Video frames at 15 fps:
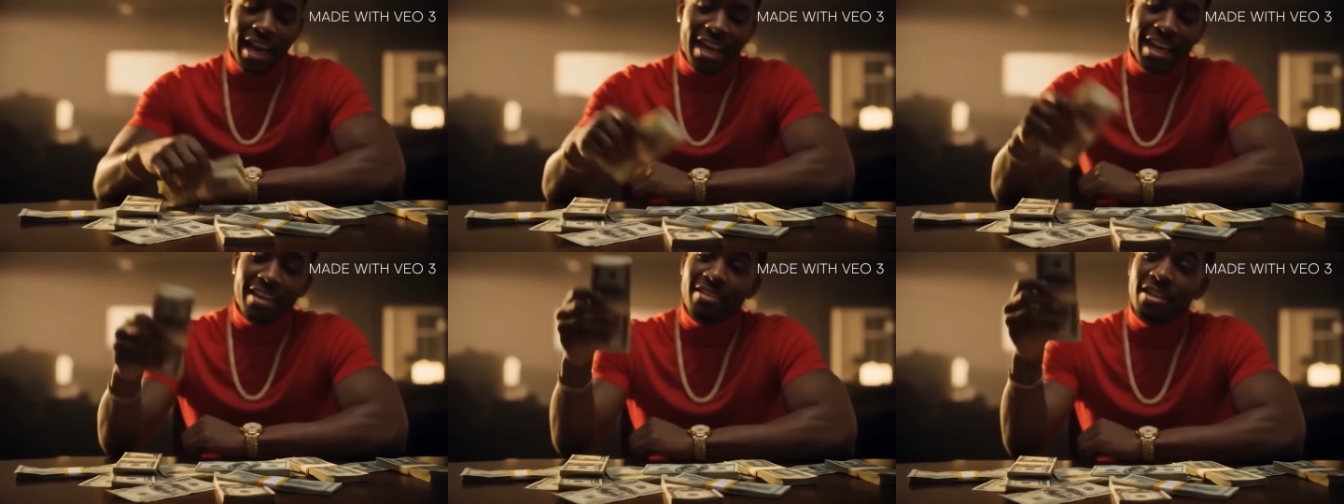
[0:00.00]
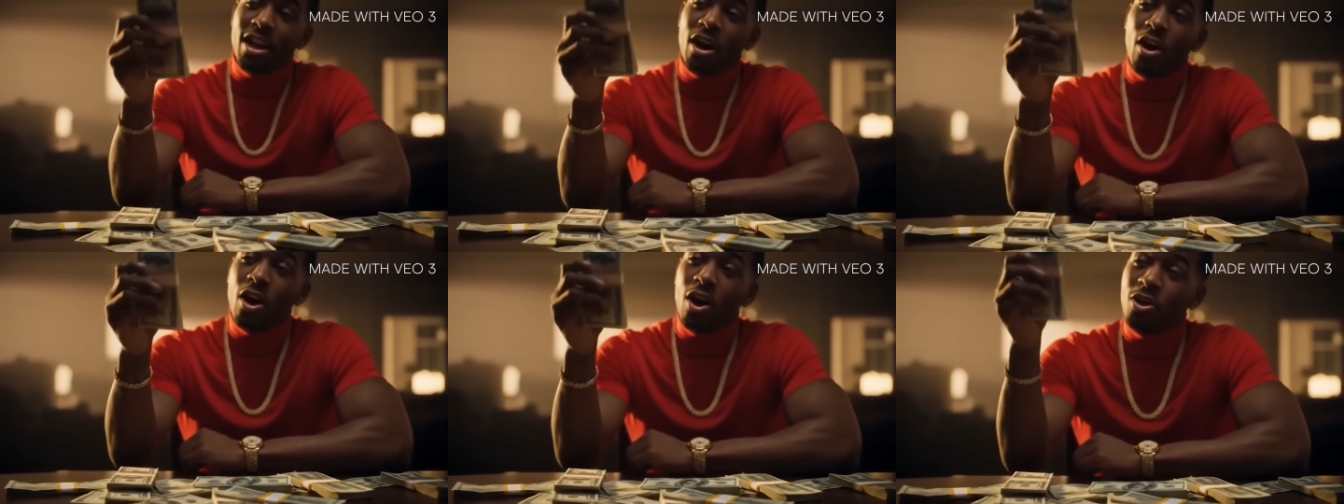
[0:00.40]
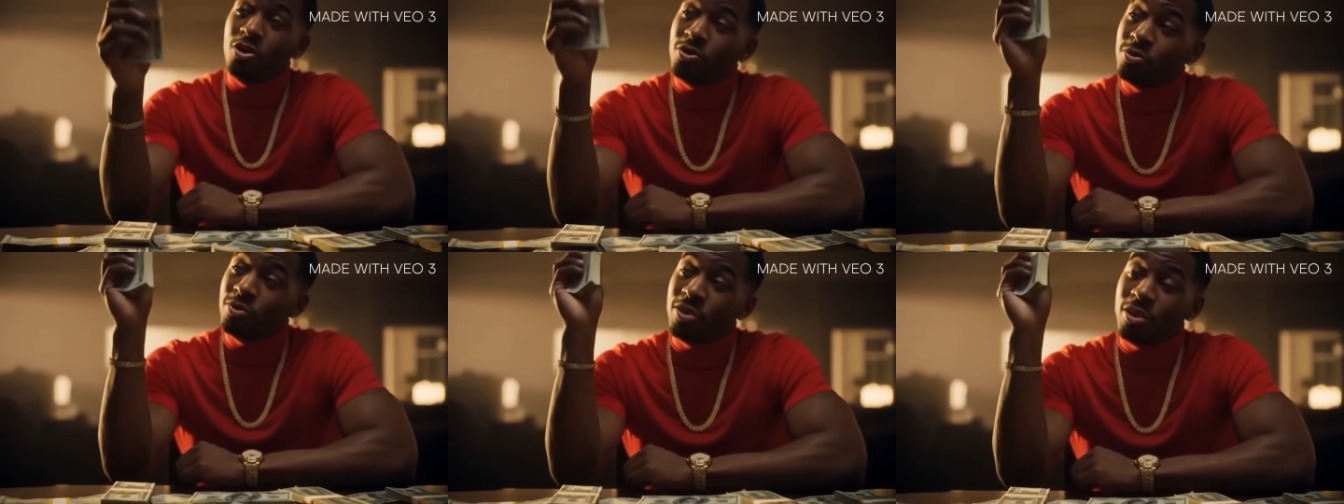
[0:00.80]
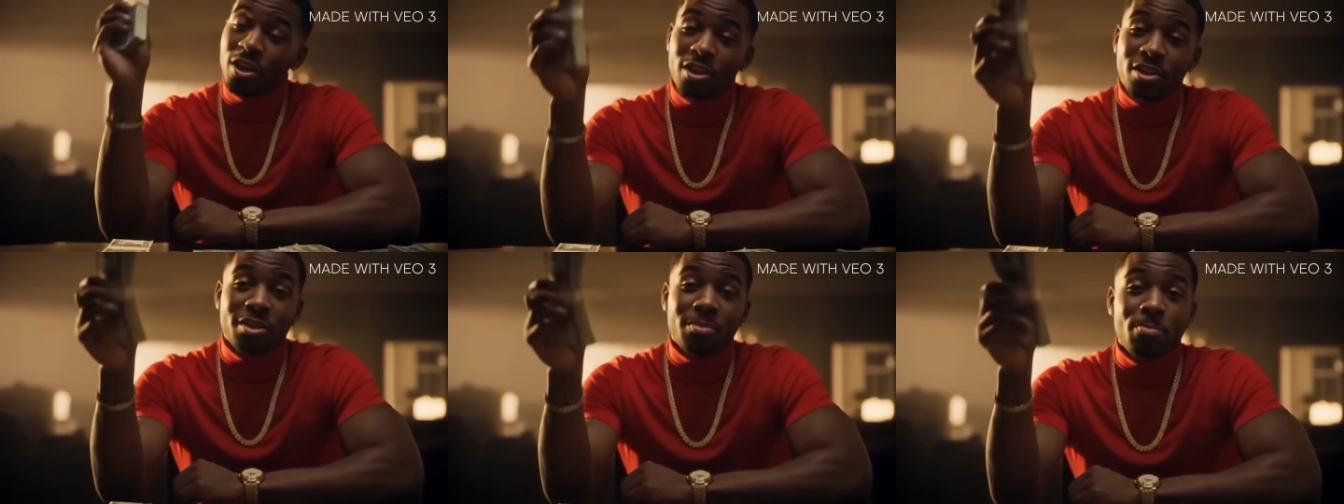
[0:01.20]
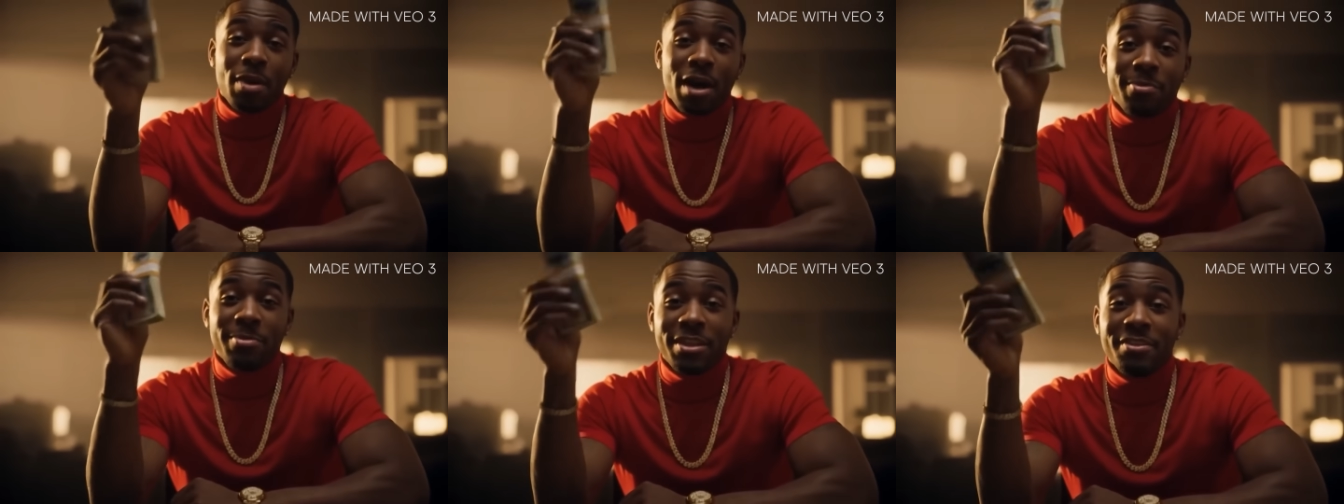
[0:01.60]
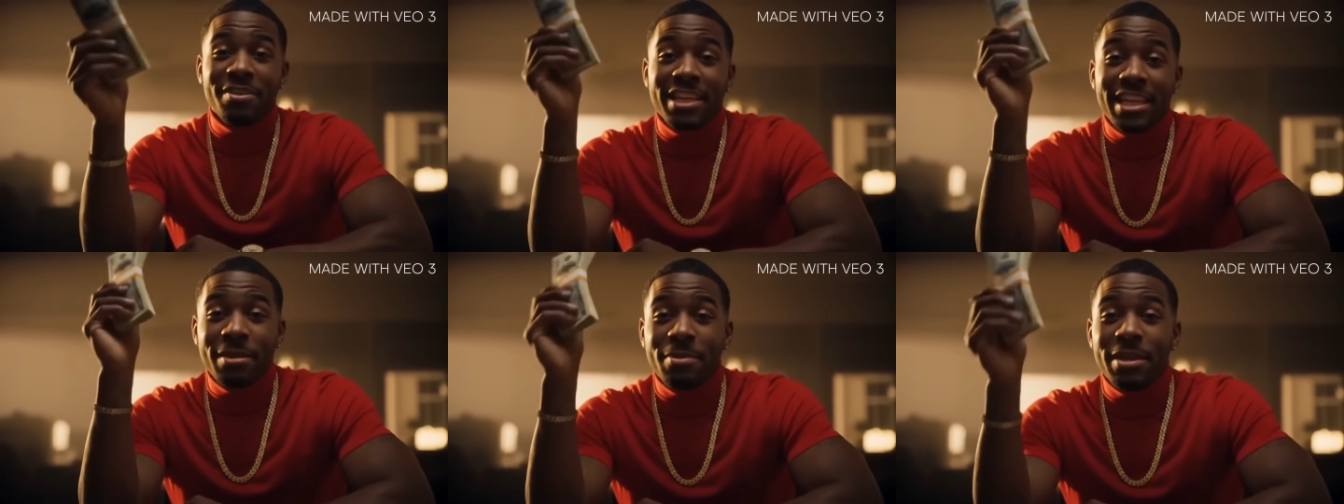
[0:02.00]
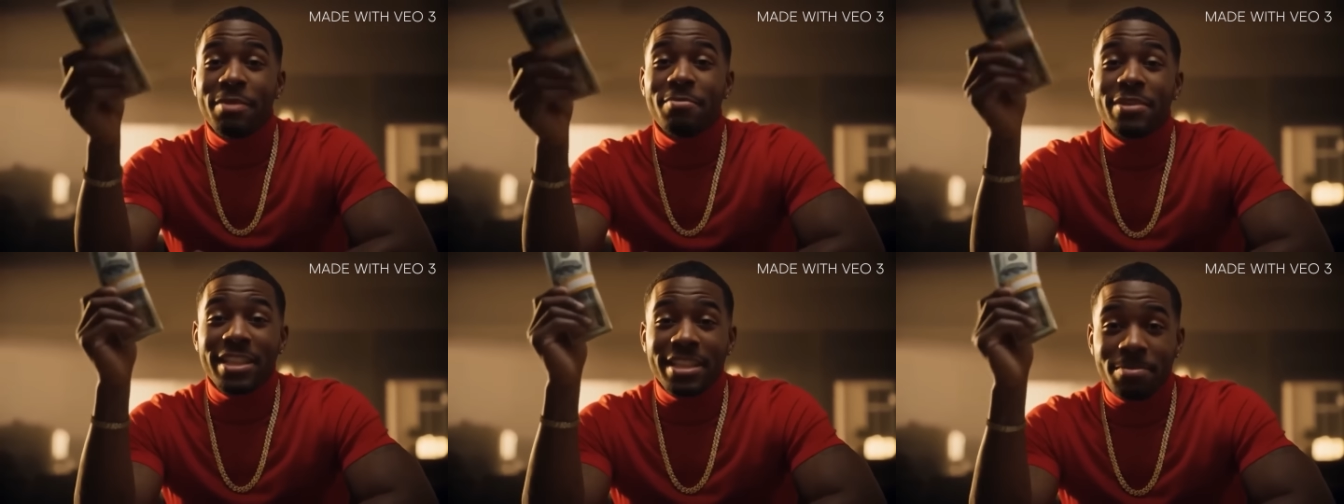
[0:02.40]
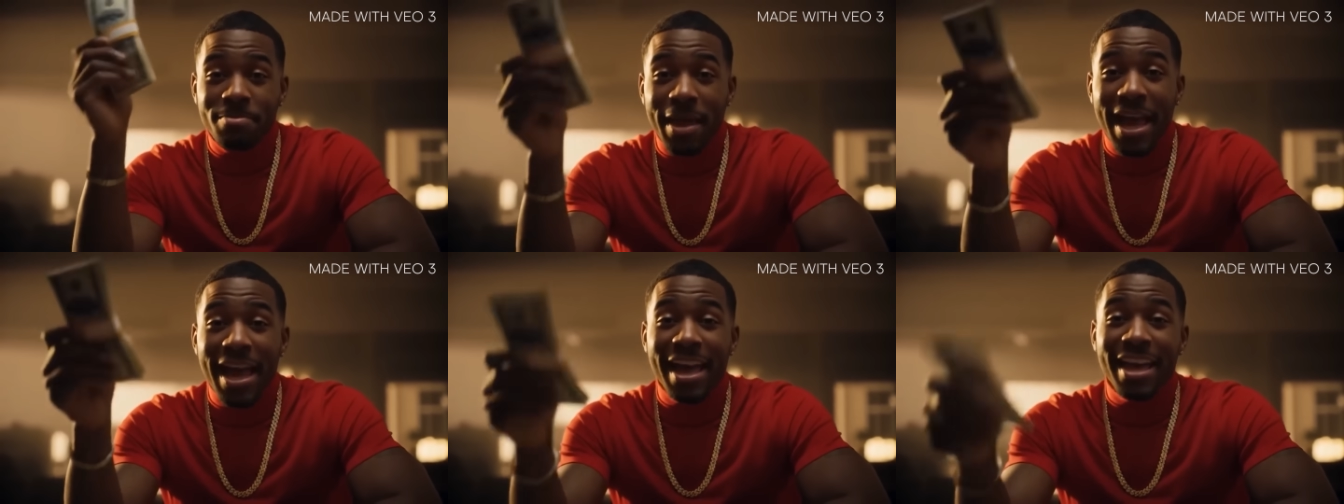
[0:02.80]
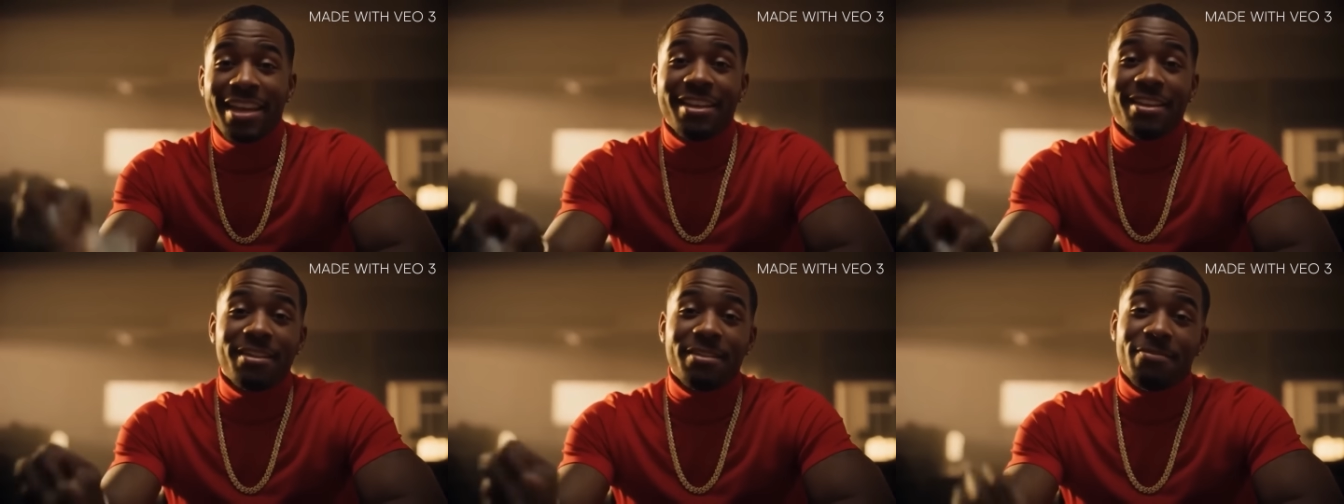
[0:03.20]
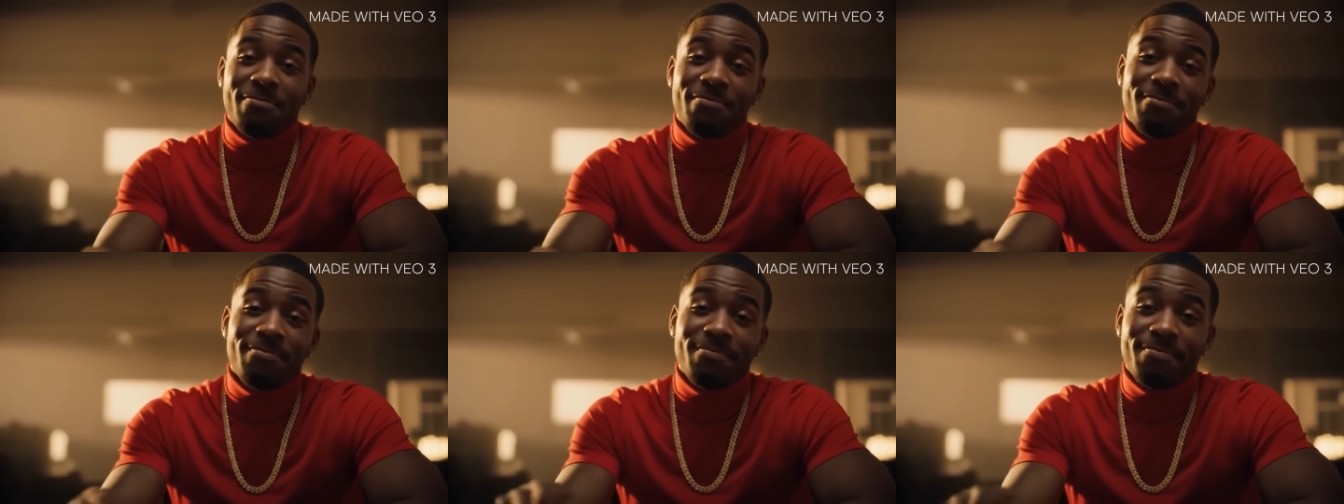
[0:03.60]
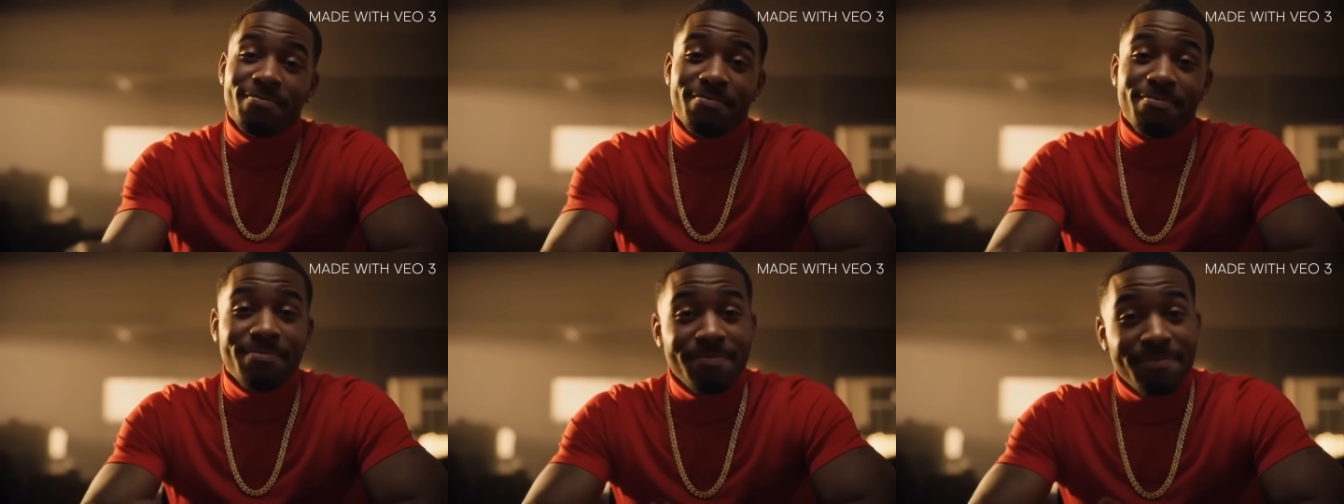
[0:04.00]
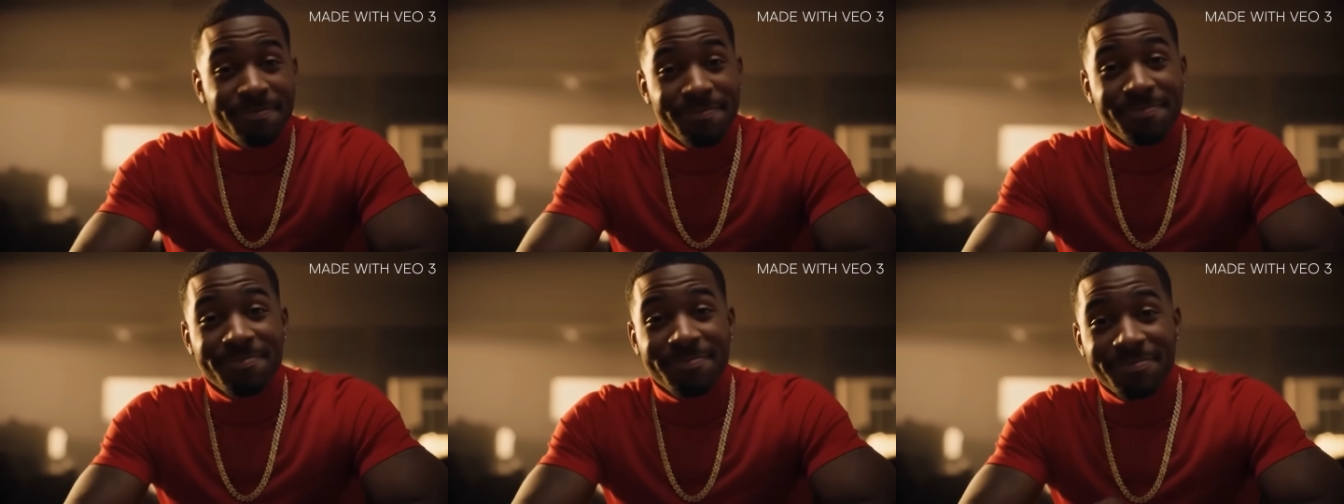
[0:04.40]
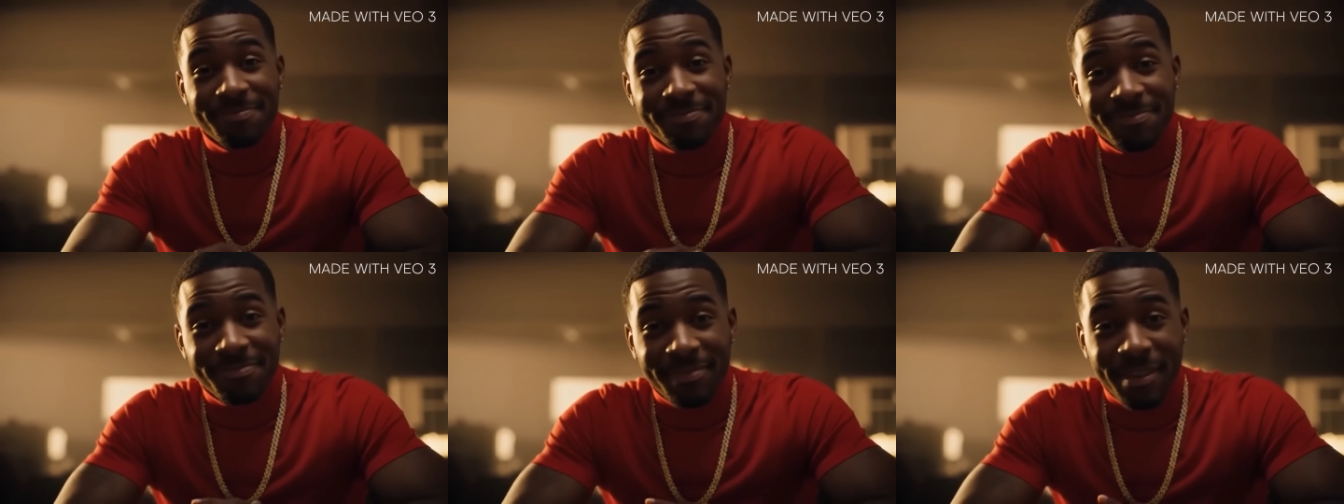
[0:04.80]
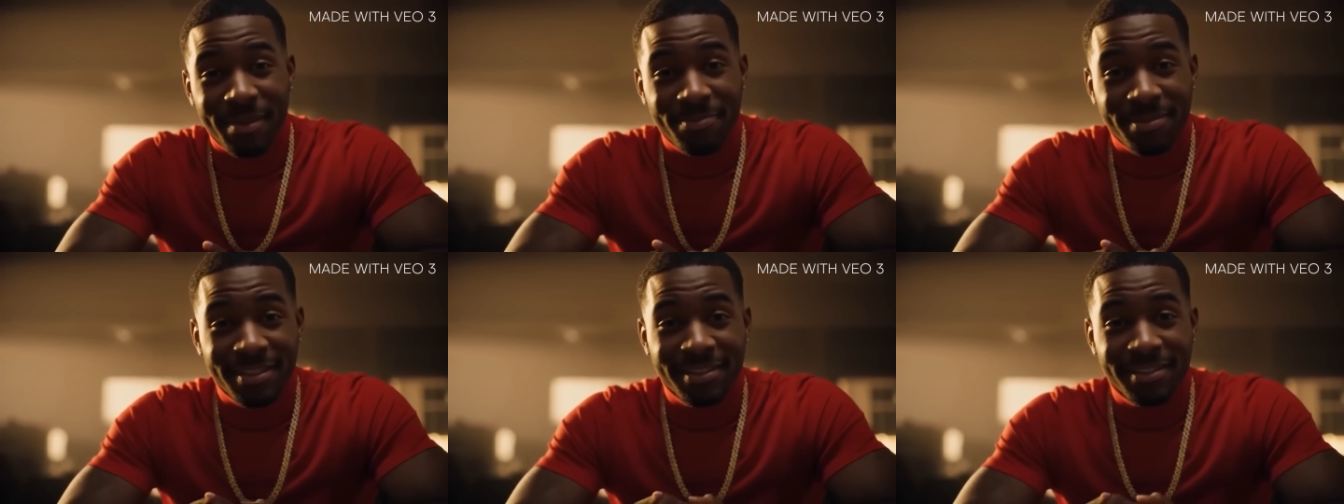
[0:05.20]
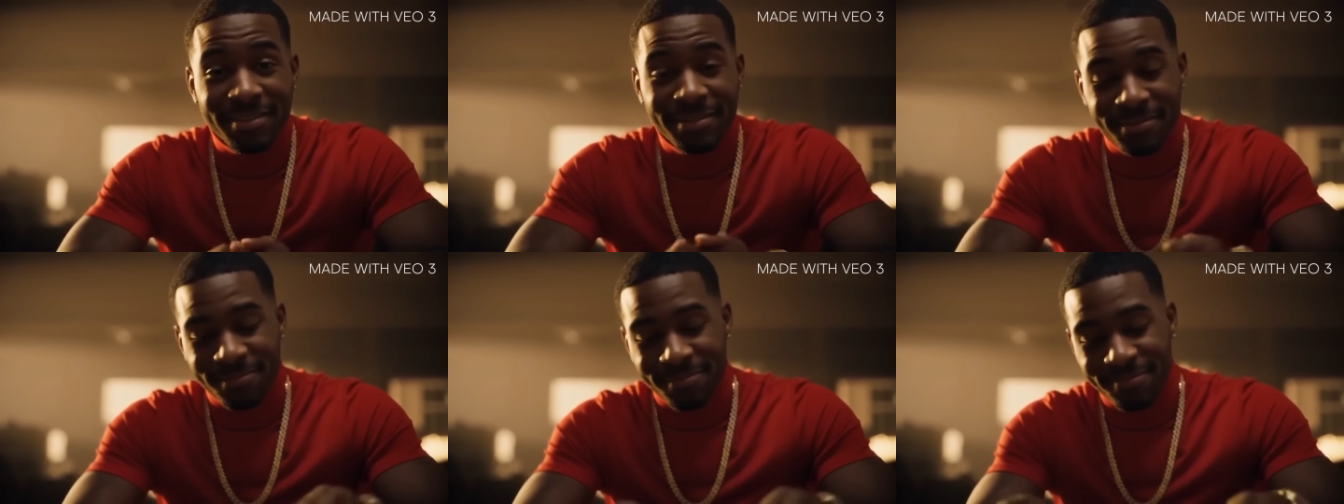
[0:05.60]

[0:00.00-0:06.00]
I ain't even gonna hold you. So long as the prompt theory keep getting me this bag, hmm, I'm good.